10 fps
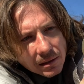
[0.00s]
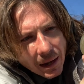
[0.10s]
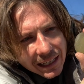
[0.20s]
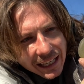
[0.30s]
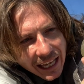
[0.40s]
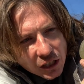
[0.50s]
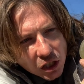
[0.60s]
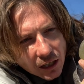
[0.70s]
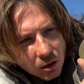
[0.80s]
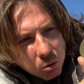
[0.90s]
about 1.25
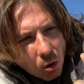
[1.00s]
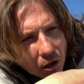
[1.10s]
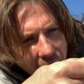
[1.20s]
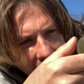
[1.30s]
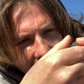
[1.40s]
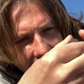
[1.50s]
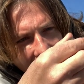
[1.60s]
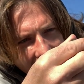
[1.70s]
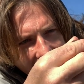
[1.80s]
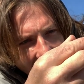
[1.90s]
inches
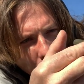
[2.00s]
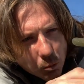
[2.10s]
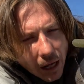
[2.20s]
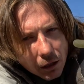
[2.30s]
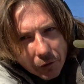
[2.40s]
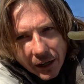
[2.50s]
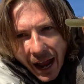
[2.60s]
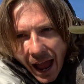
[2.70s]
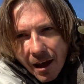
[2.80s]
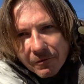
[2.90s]
and well over
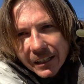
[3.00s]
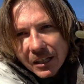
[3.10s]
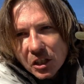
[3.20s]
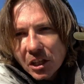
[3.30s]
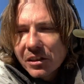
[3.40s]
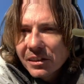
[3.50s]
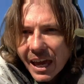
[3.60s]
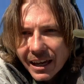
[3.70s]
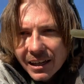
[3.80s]
1/2 inch thick.